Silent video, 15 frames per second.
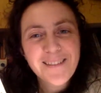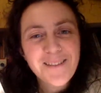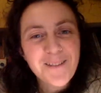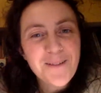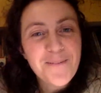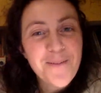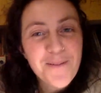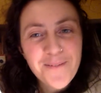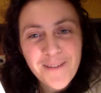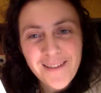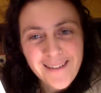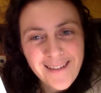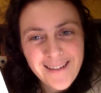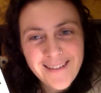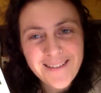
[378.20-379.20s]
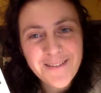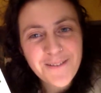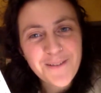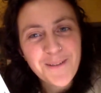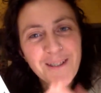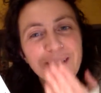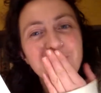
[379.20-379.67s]
Join me for the next
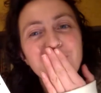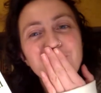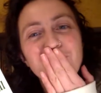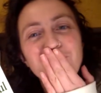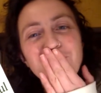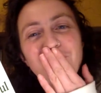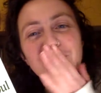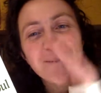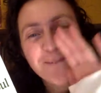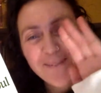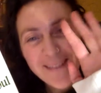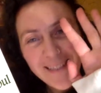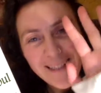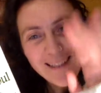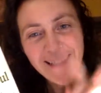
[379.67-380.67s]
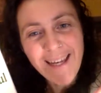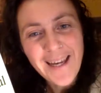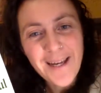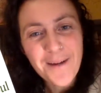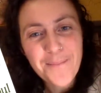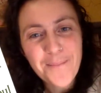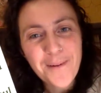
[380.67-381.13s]
story. Take
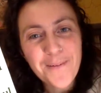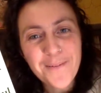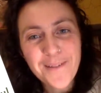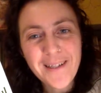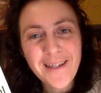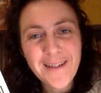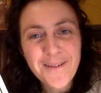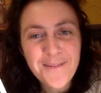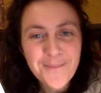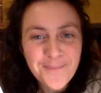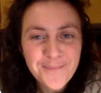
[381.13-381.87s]
care. Bye for now.